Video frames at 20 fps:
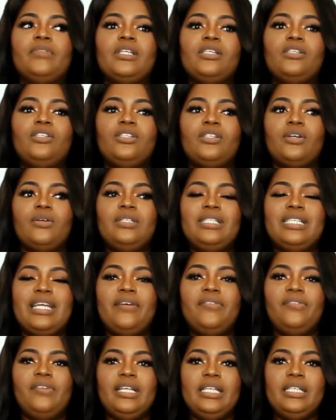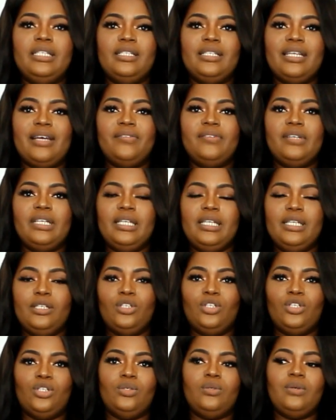So
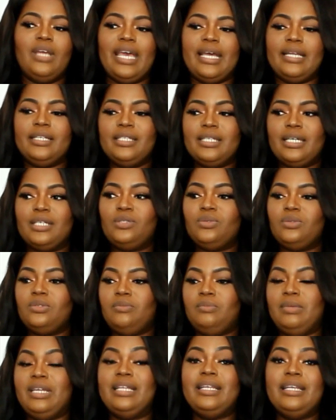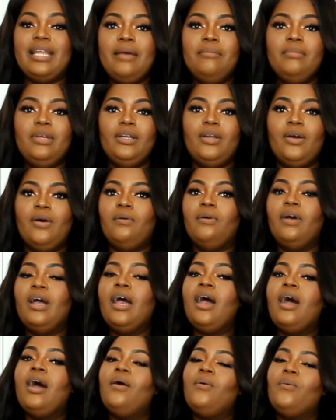definitely do get in touch with me. Let me know
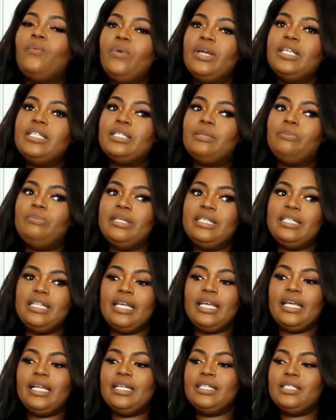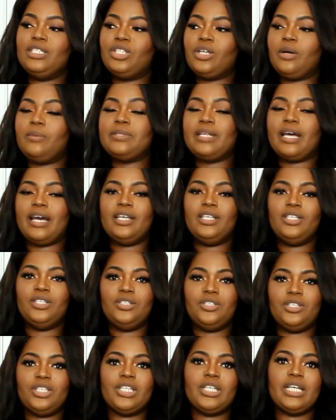which particular shops I
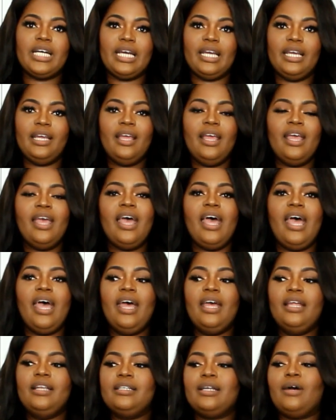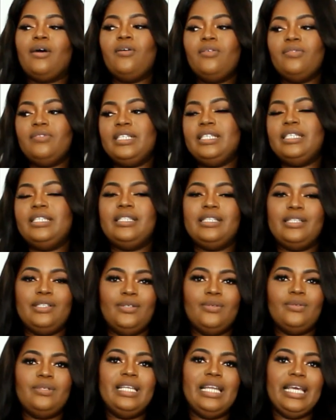should try, and obviously
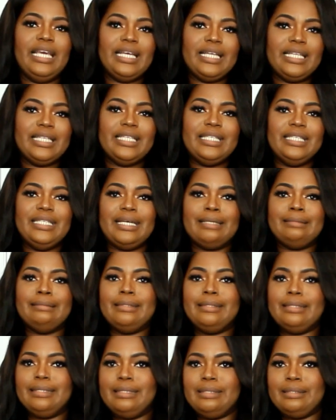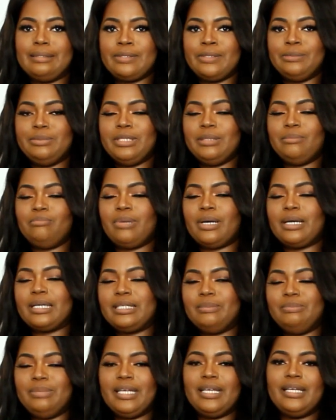there's no links down in the description
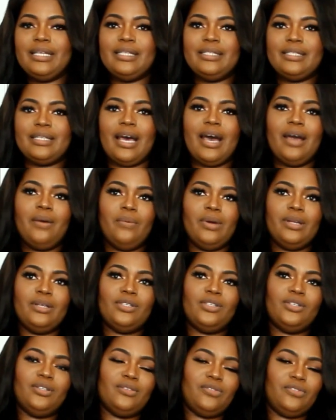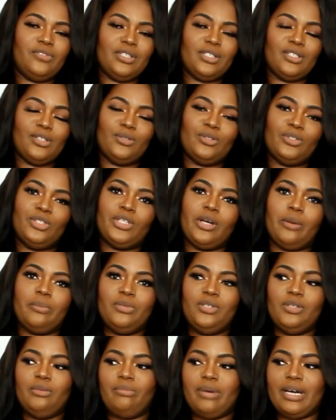box because I went to the physical
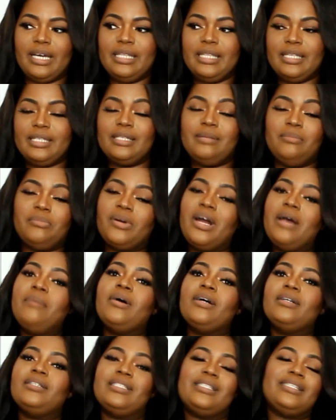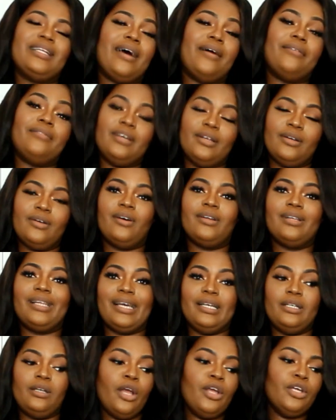shop to buy this, and Primark doesn't have an
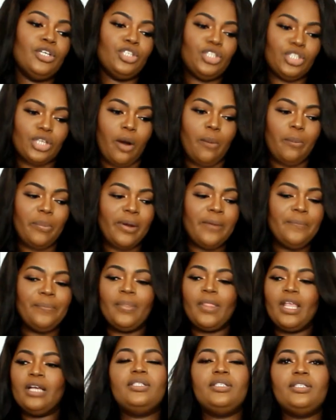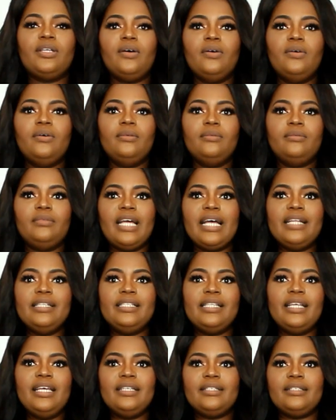online shop. So
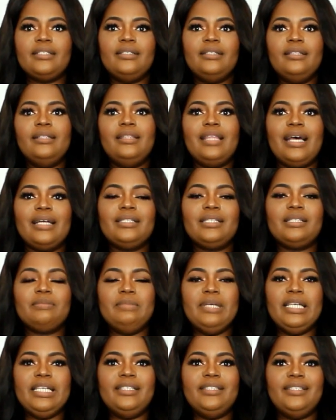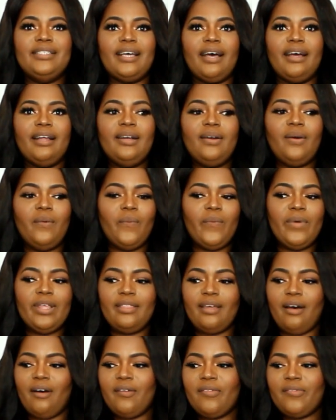that's it. That's me done
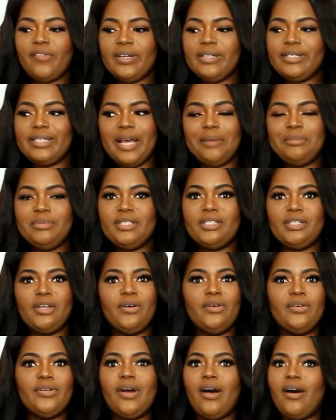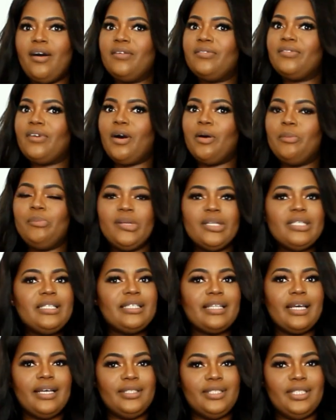with our first episode of our
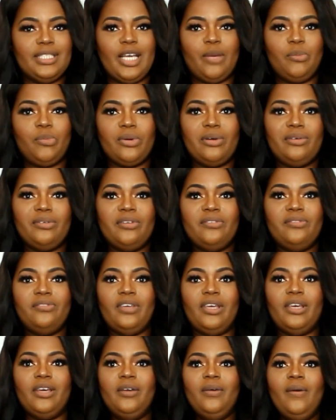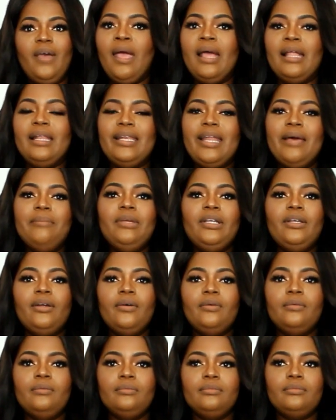plus size shapewear review. Let me
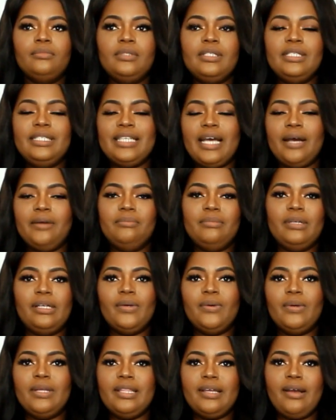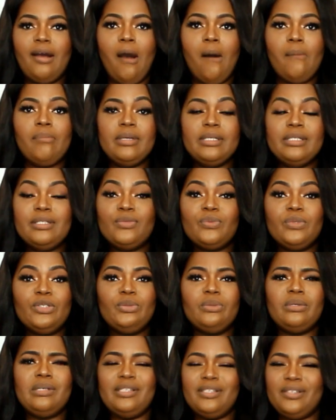know down below in the comments
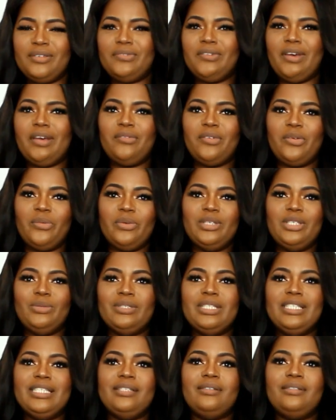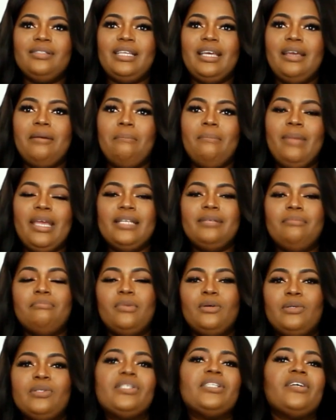which one is your favorite, which one do you think made
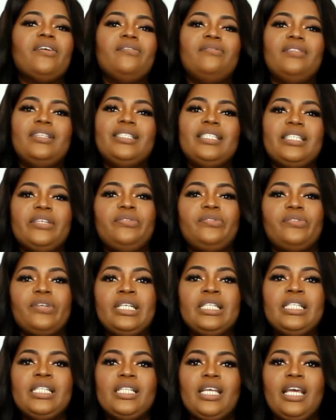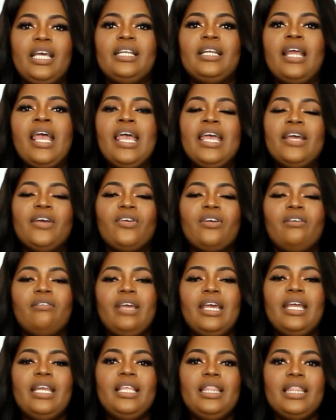most of the difference in
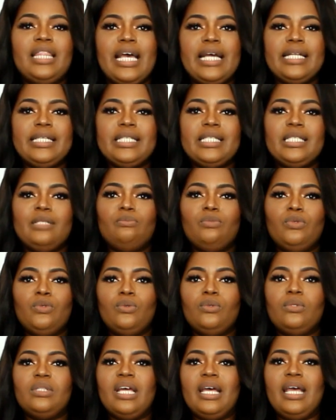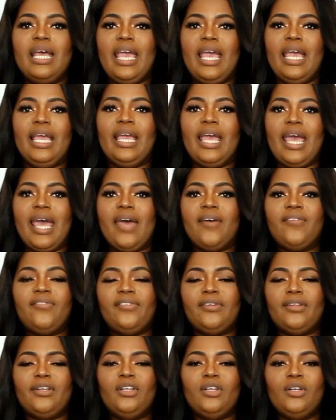creating that smooth
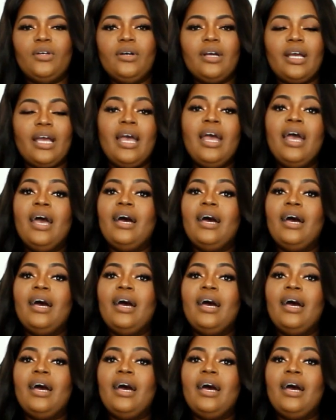AF look.